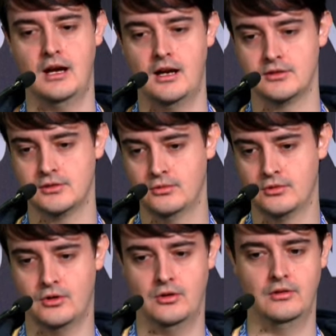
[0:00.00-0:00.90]
also
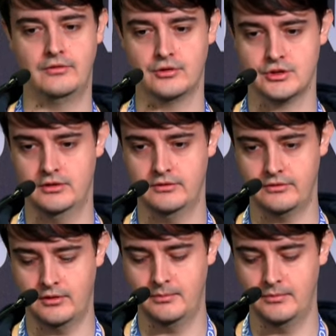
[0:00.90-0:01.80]
call function
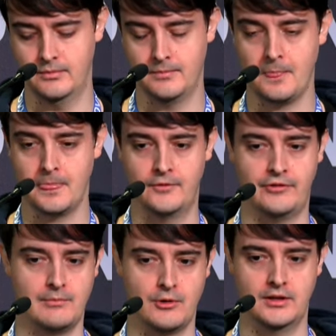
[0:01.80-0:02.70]
from the
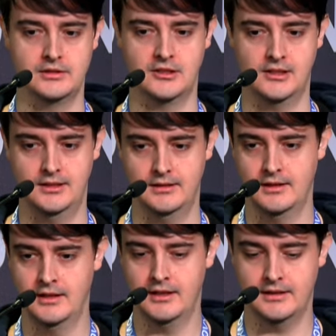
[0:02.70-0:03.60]
firmware directly
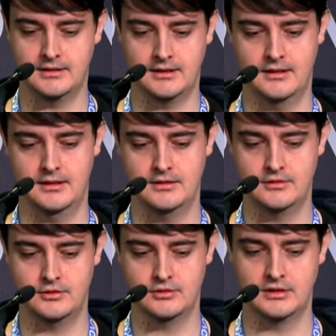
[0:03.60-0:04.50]
that
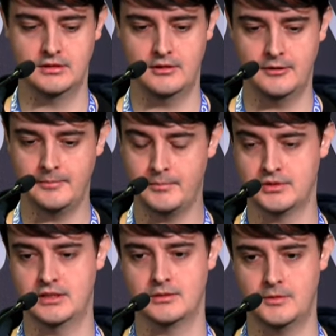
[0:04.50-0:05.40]
is used in
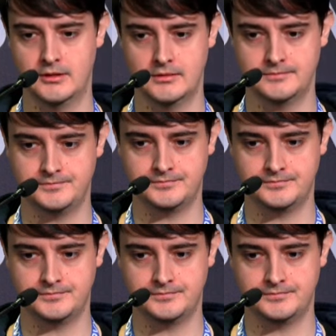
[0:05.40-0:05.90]
post-exploit.